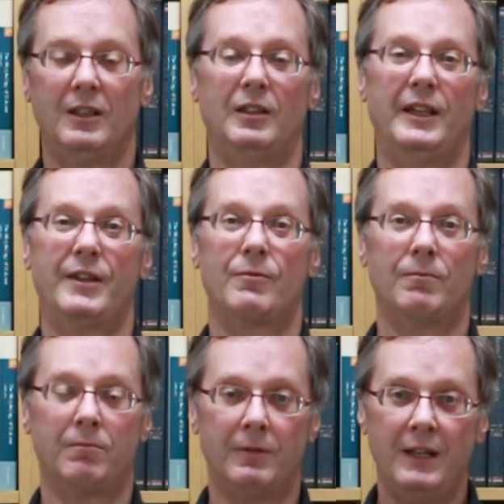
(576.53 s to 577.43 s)
like
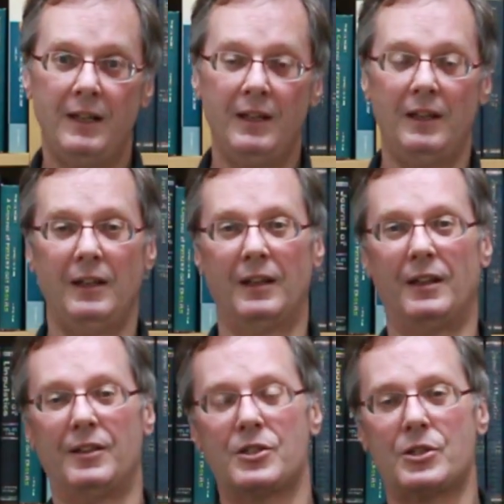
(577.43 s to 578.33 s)
reading
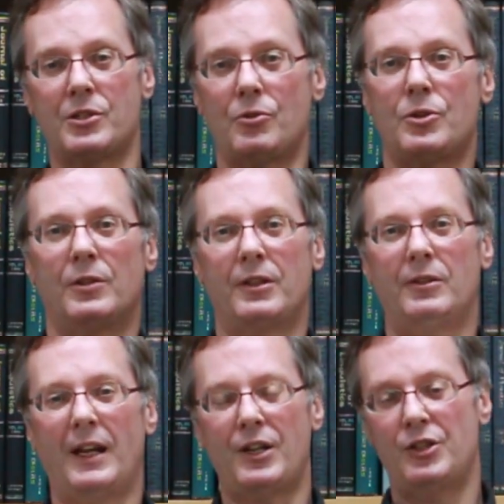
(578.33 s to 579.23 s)
and social
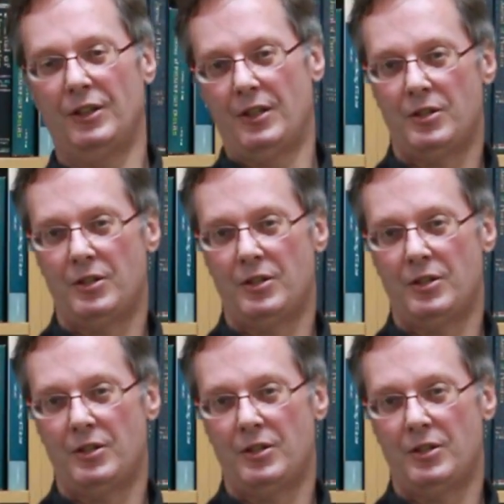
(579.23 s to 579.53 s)
interaction and